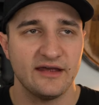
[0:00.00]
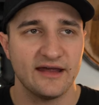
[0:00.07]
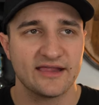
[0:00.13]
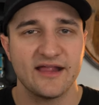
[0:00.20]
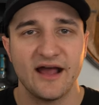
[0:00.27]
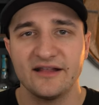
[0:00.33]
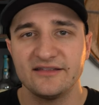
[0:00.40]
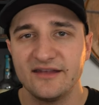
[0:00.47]

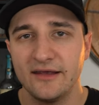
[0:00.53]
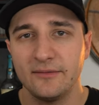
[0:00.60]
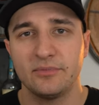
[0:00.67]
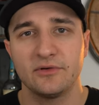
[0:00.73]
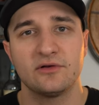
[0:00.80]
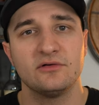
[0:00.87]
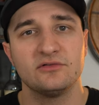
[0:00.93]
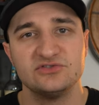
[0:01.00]
like that
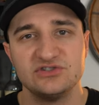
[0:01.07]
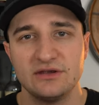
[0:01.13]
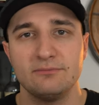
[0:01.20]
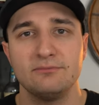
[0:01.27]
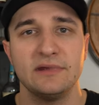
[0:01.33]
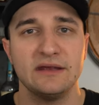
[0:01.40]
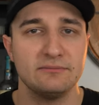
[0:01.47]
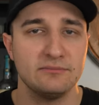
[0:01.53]
typical
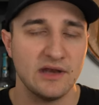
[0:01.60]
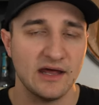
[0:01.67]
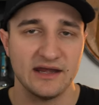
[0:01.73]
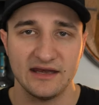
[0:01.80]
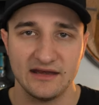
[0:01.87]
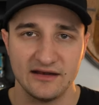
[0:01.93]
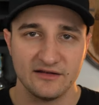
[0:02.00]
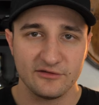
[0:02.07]
Jim Beam
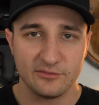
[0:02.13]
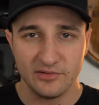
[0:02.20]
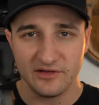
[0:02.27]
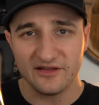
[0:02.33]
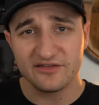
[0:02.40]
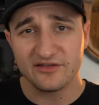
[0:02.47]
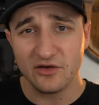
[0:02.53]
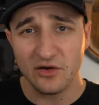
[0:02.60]
nuttiness. But
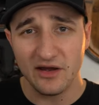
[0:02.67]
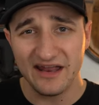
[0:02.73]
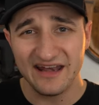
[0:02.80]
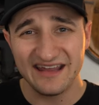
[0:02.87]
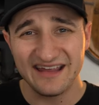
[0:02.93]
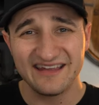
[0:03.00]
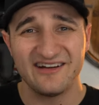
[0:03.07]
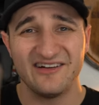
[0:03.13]
let's go ahead
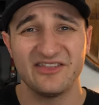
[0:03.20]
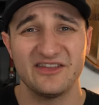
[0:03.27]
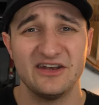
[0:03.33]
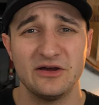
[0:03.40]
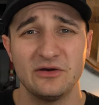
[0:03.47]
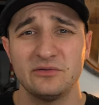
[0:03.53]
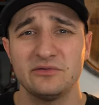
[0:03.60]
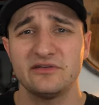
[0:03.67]
and get on the
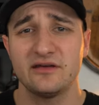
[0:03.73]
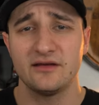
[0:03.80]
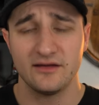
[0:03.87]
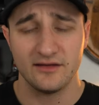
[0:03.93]
nose.